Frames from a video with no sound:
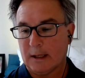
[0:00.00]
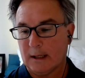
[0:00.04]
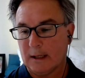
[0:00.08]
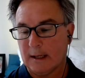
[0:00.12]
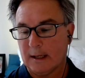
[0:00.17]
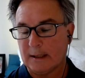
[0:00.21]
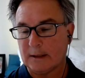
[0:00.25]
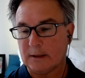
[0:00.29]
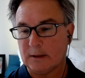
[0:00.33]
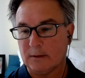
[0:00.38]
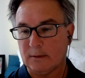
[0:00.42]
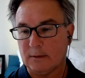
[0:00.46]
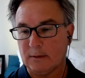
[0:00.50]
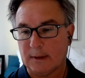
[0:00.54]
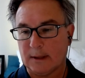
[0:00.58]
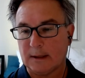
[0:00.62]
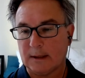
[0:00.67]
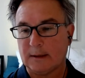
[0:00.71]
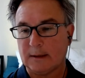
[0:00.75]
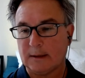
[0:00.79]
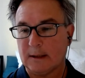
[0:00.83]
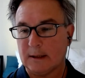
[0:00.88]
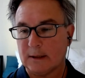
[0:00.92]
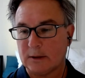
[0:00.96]
And I do
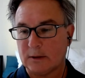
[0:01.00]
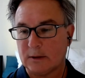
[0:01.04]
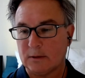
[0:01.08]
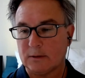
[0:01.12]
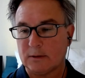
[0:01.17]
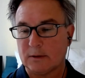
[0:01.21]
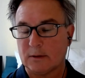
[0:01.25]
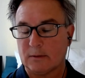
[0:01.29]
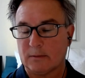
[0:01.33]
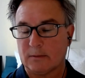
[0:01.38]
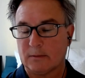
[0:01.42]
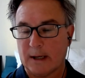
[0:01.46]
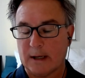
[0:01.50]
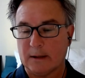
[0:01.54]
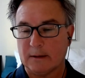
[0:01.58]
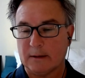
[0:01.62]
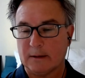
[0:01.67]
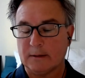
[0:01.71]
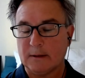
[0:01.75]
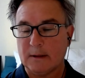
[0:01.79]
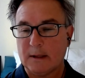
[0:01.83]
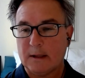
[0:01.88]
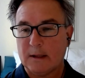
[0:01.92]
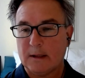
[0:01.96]
think the issues
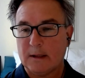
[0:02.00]
around